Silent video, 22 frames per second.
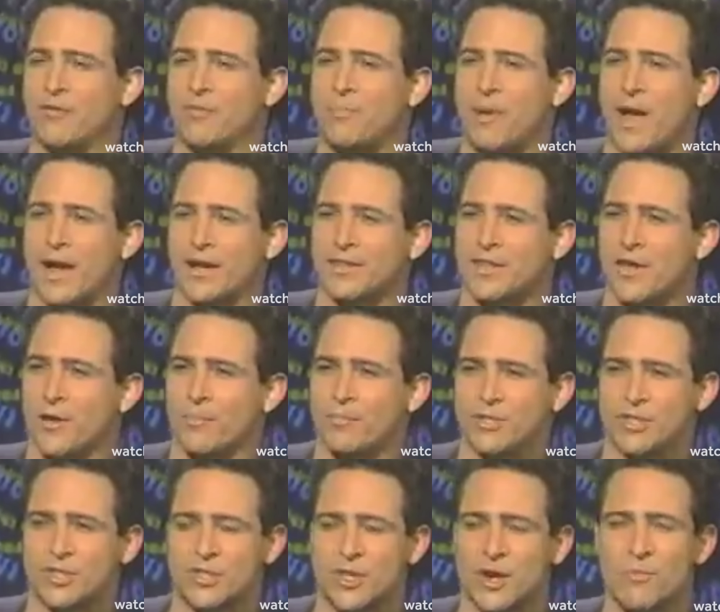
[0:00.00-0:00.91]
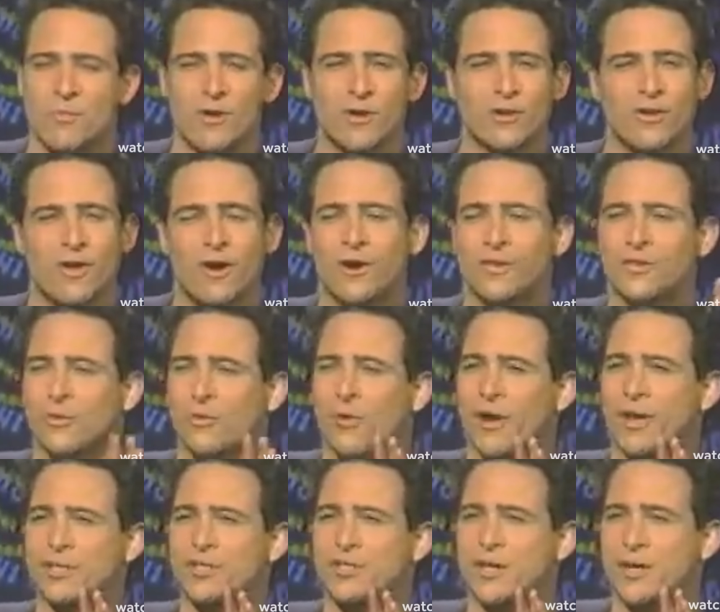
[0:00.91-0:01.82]
but that didn't stop radio
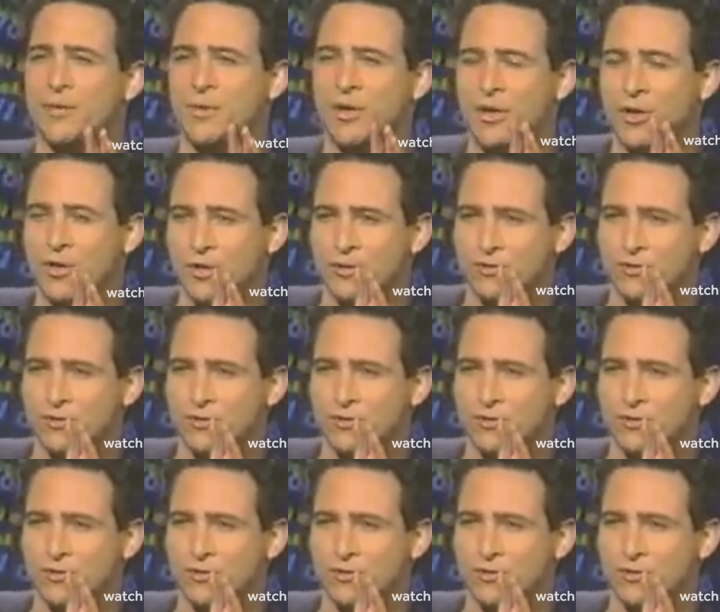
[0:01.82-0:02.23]
host Jim